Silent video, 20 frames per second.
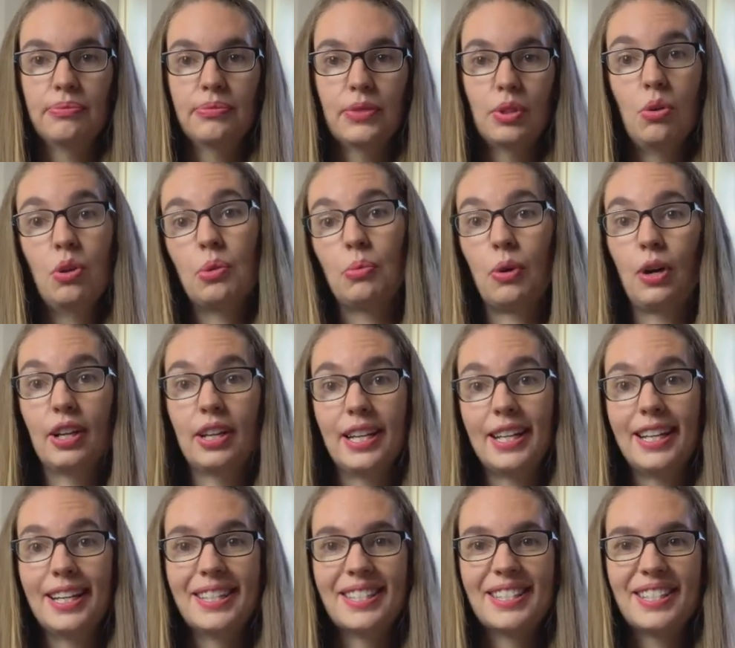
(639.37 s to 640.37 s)
or want, I
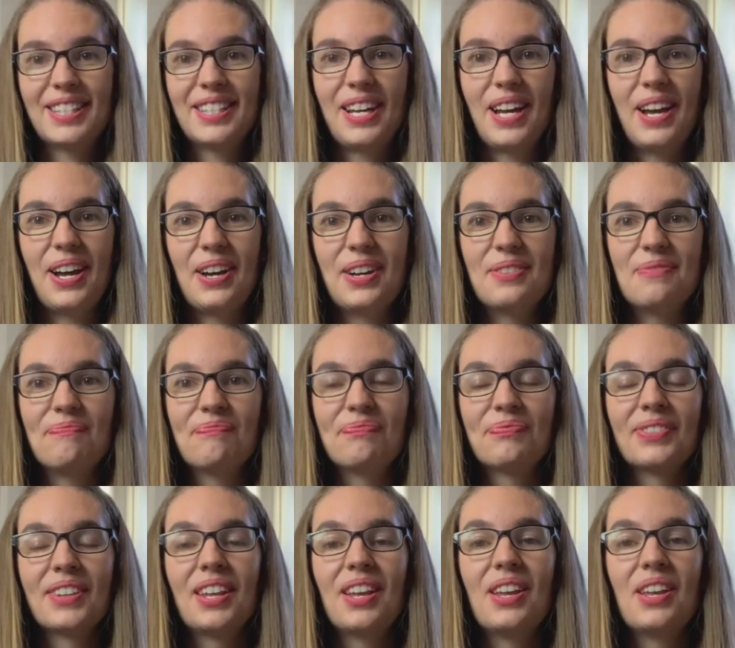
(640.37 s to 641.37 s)
guess.
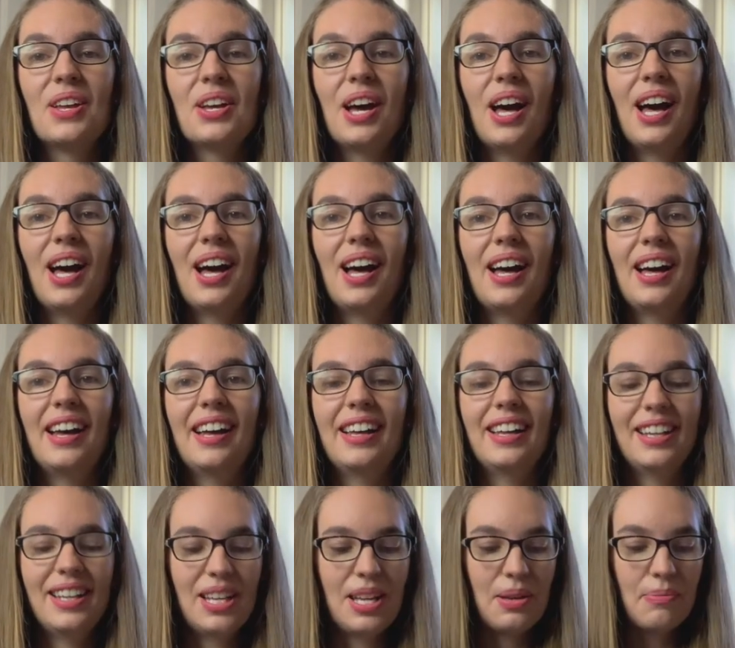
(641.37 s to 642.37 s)

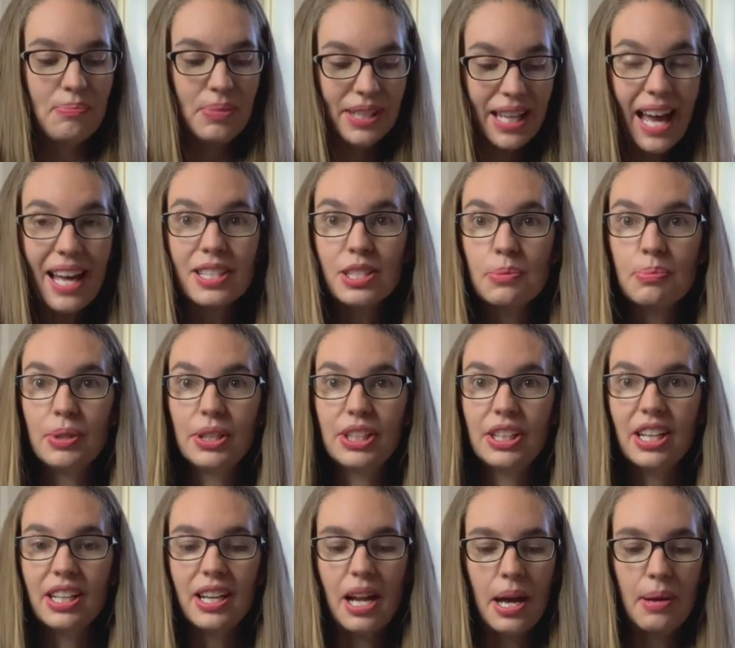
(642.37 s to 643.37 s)
But yeah, so pretty
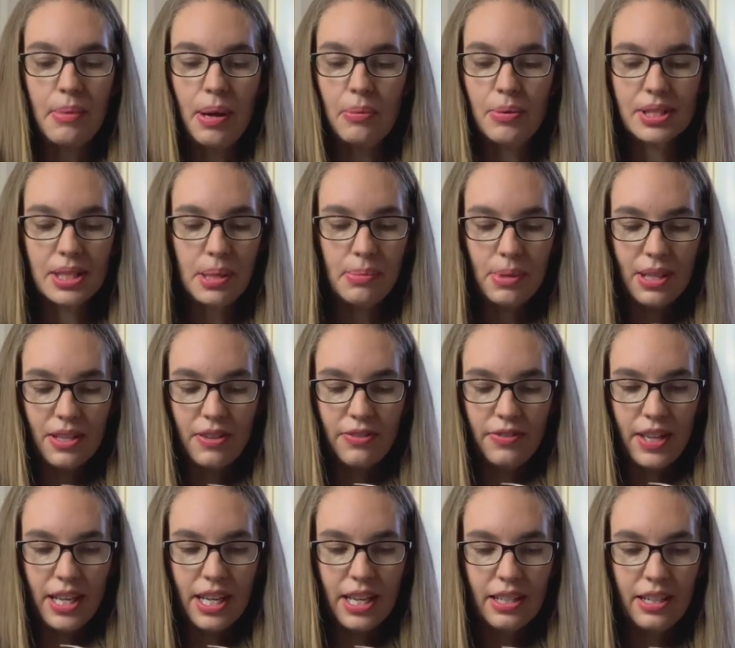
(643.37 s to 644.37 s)
good. I wasn't a big
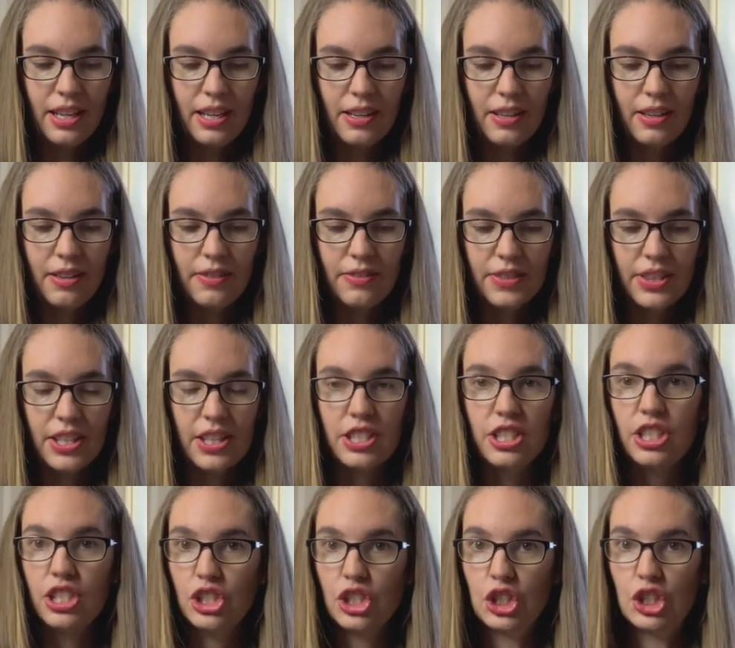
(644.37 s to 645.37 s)
fan of the
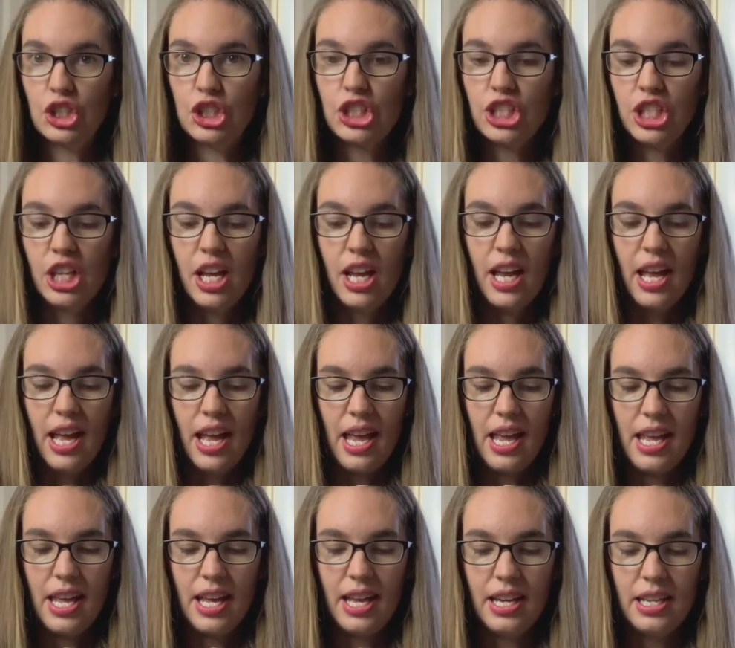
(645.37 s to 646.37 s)
skirt,
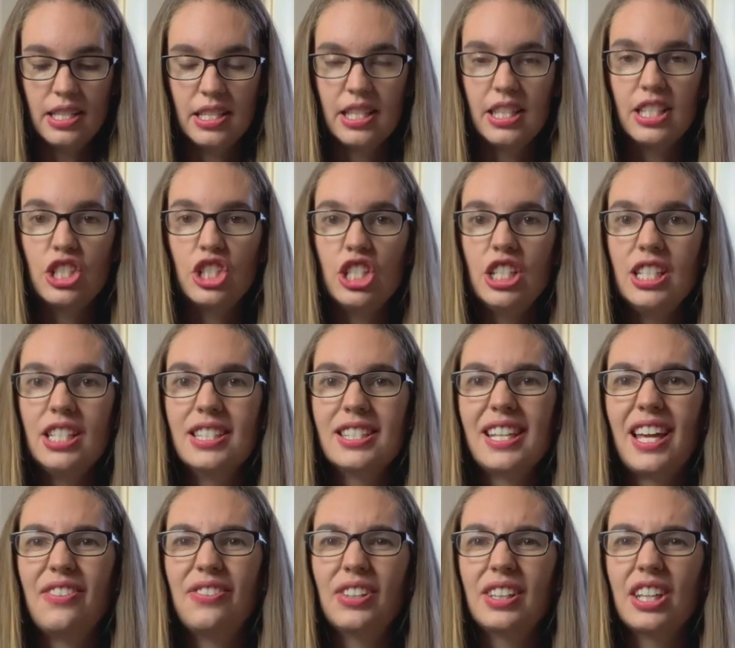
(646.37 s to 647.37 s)
and the jeans
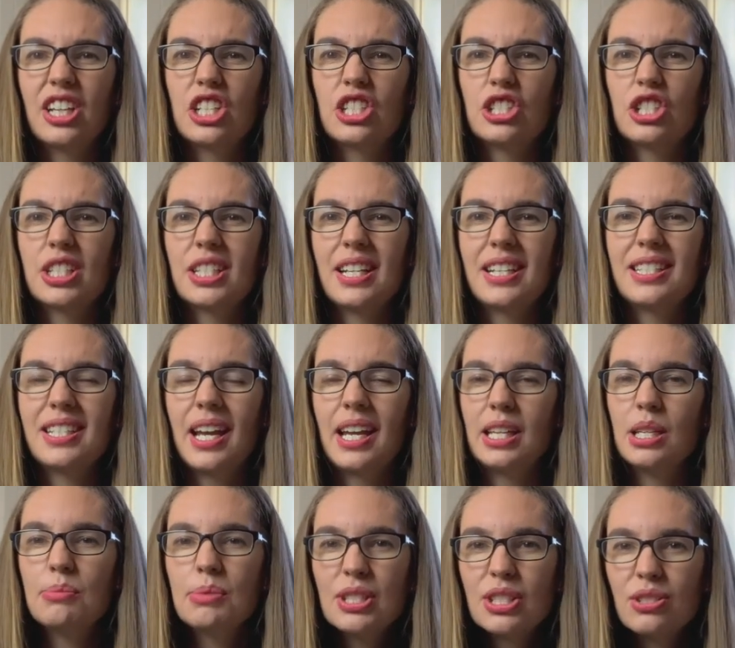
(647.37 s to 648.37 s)
I feel like are just a
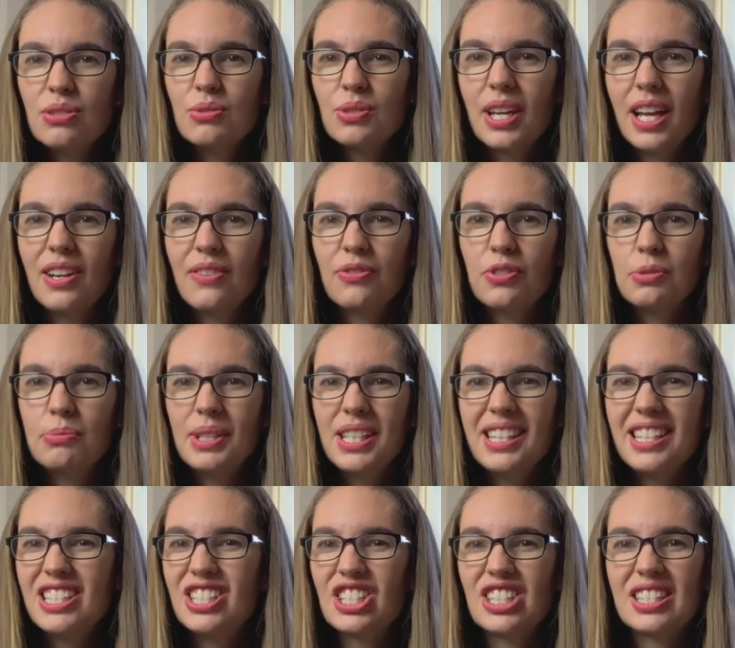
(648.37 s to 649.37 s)
tiny bit too tight for me.
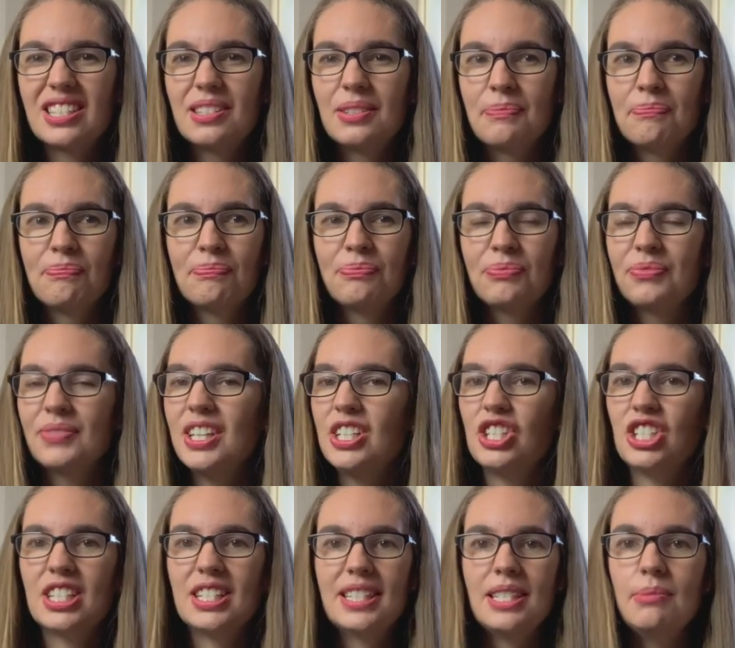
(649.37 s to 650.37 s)
They just
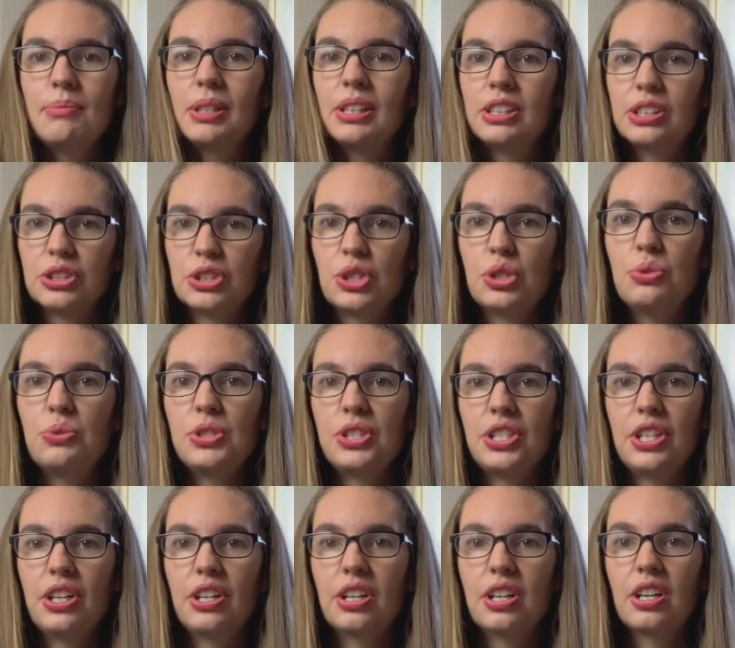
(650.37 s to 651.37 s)
seem a little too
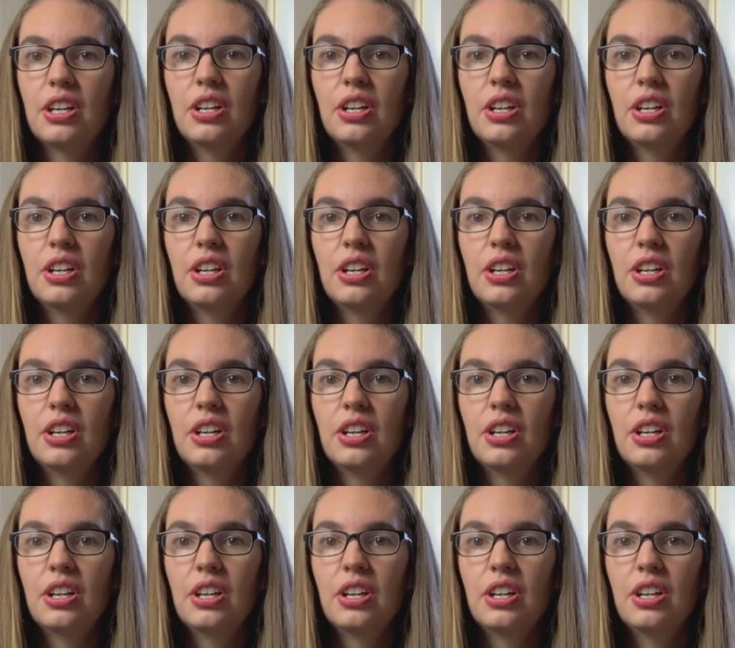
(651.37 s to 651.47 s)
snug.